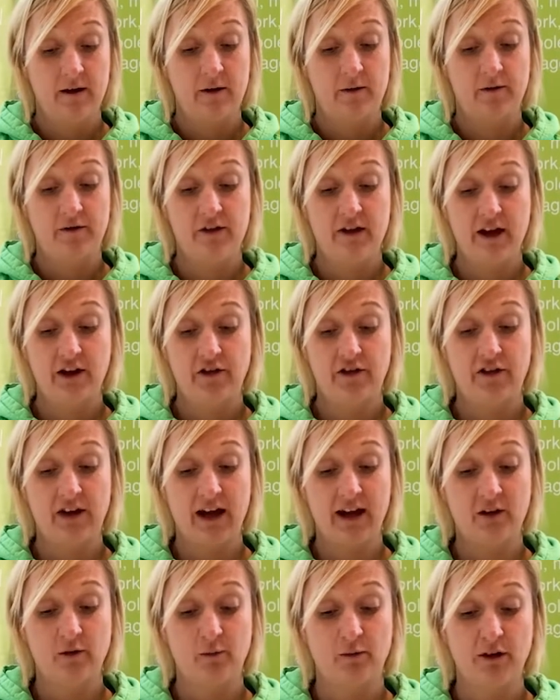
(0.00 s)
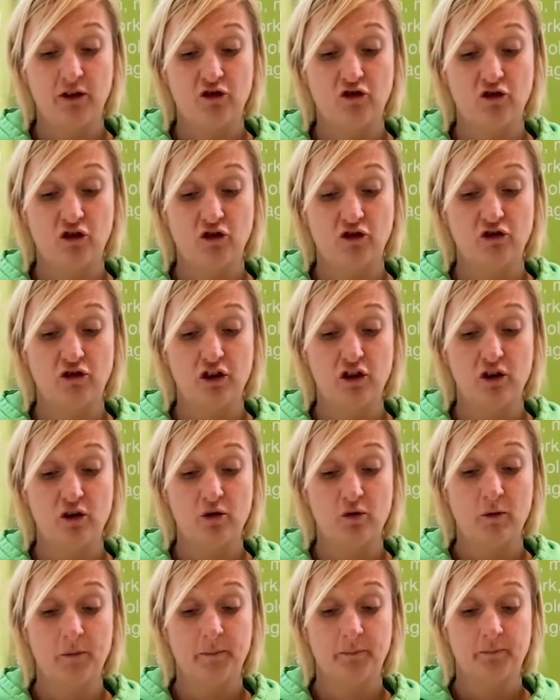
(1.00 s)
This side's pretty strong
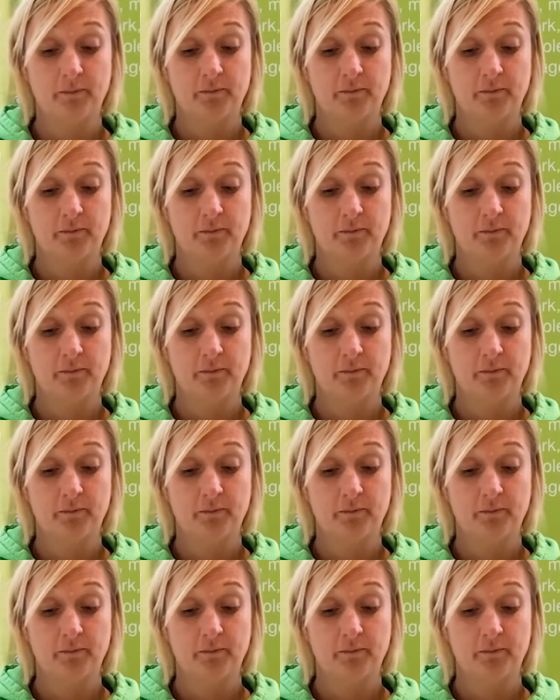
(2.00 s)
too,